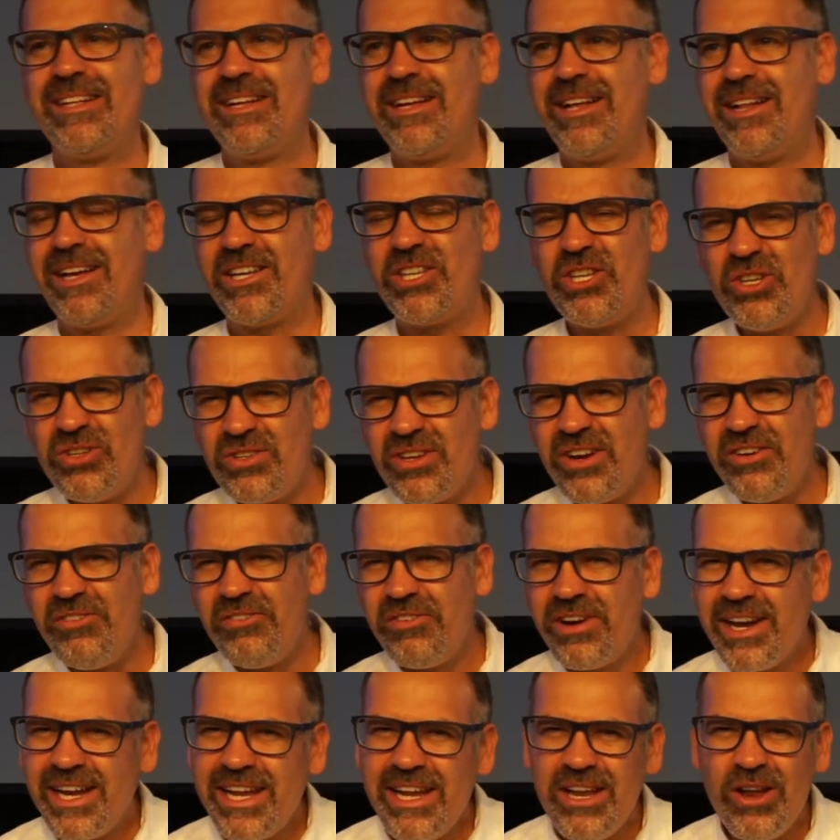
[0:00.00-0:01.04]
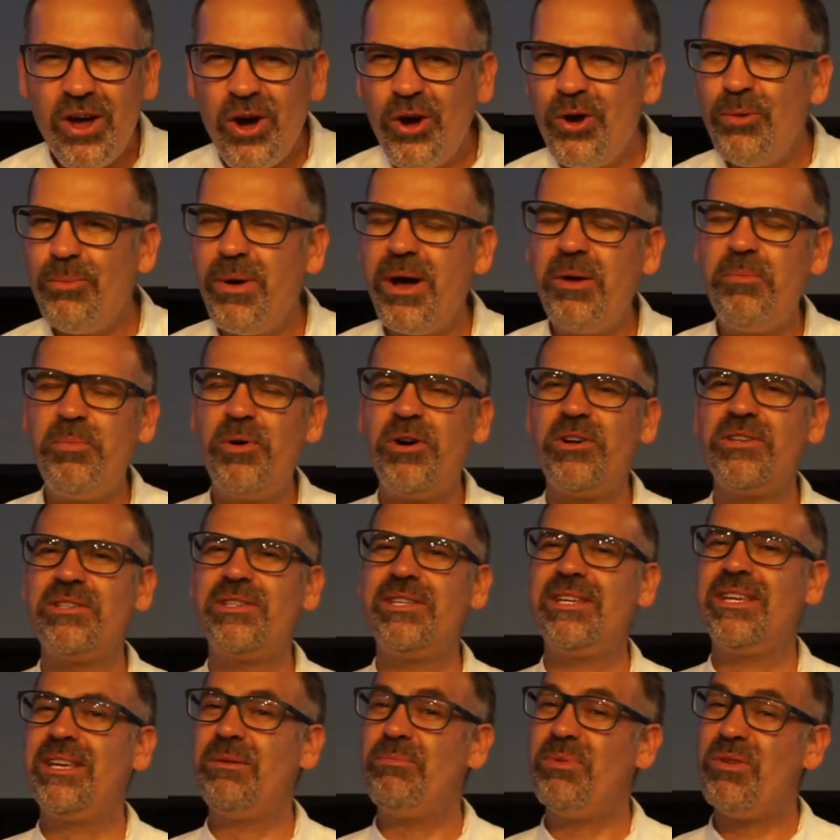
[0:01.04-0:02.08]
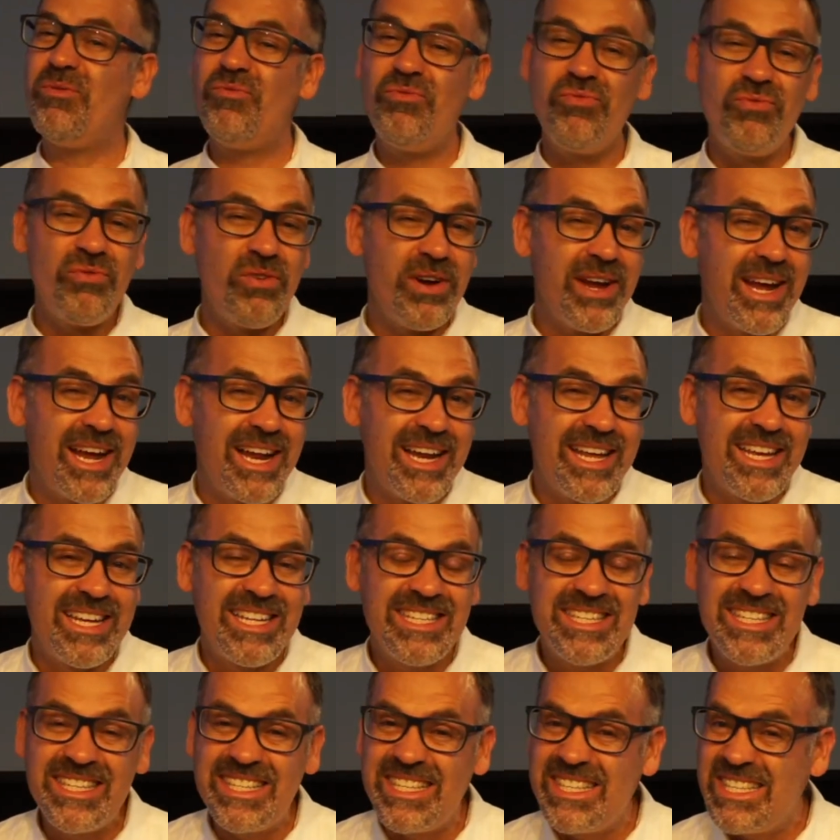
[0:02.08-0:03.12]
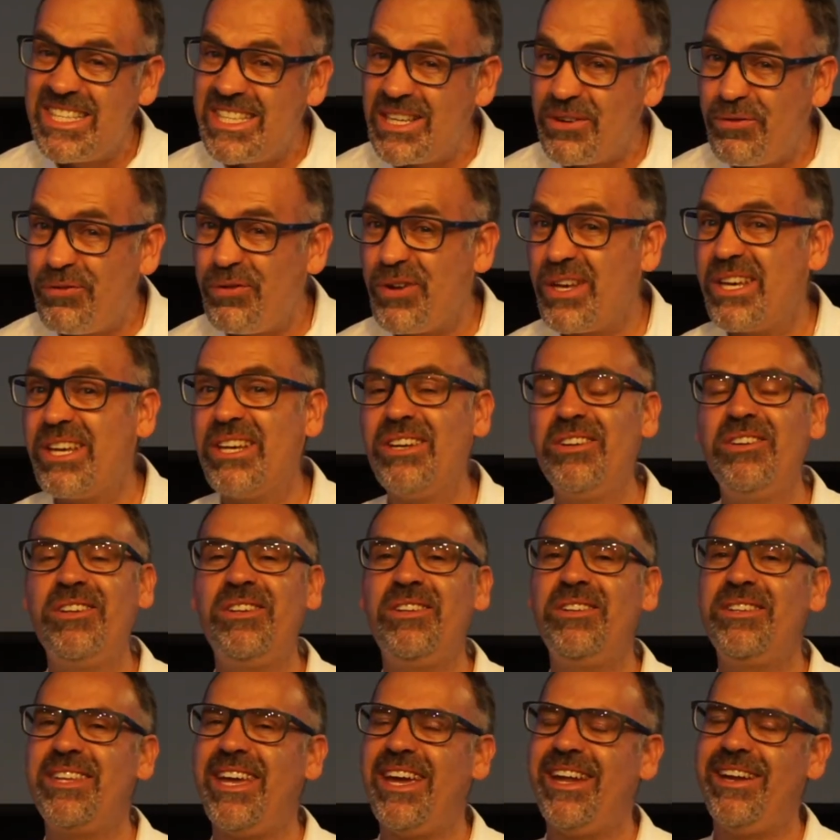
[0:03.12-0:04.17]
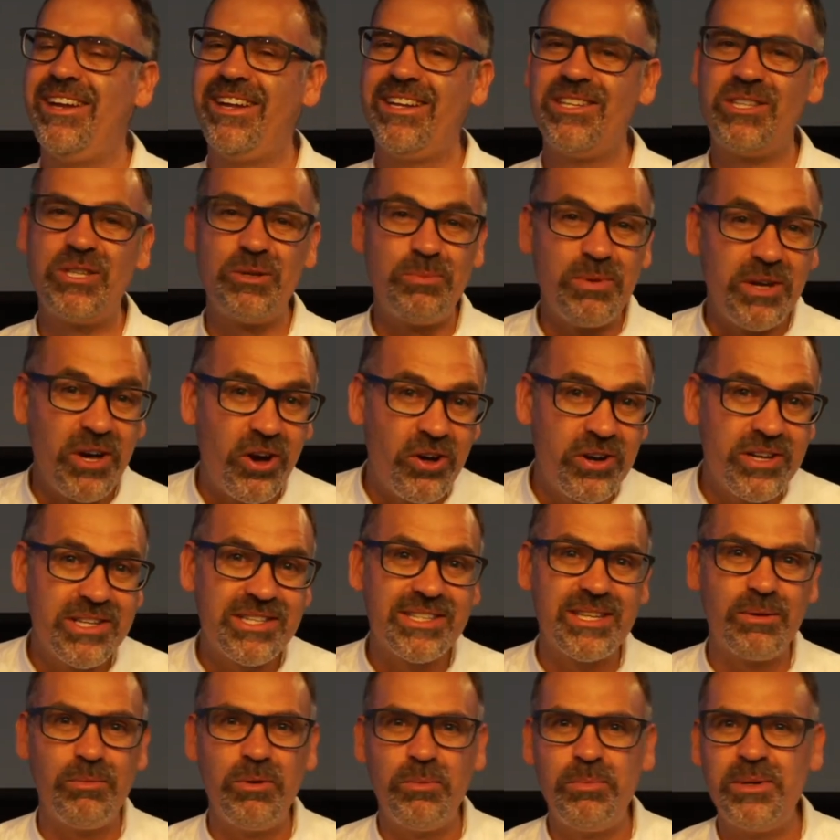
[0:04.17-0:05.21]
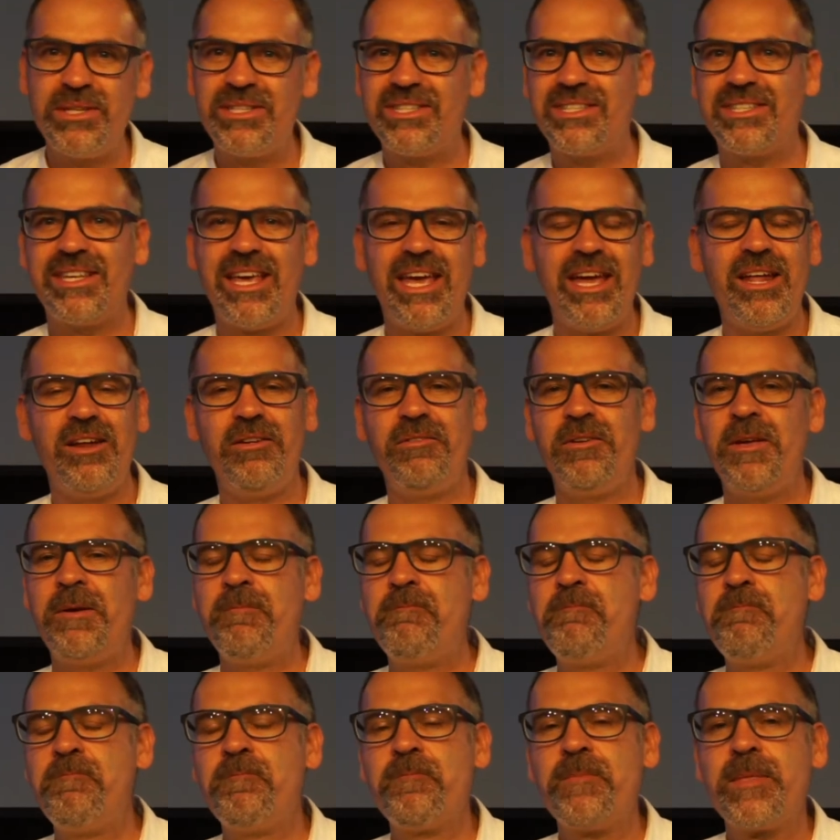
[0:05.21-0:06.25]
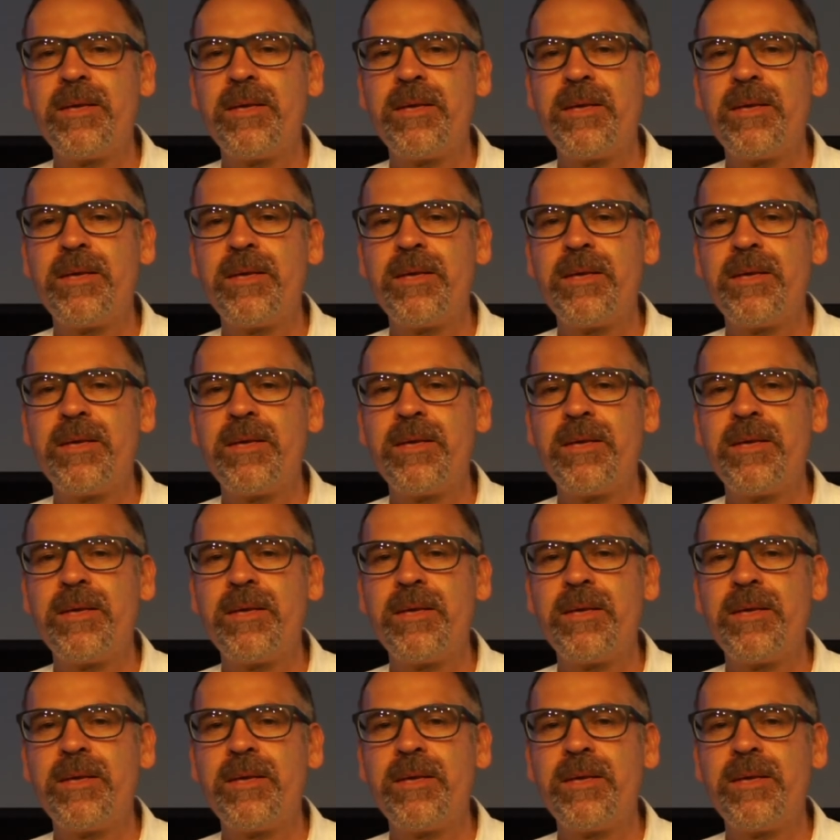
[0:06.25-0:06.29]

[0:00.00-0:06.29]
Like you don't really know my boss. He can be really difficult. And to be honest, I'm a bit scared of him.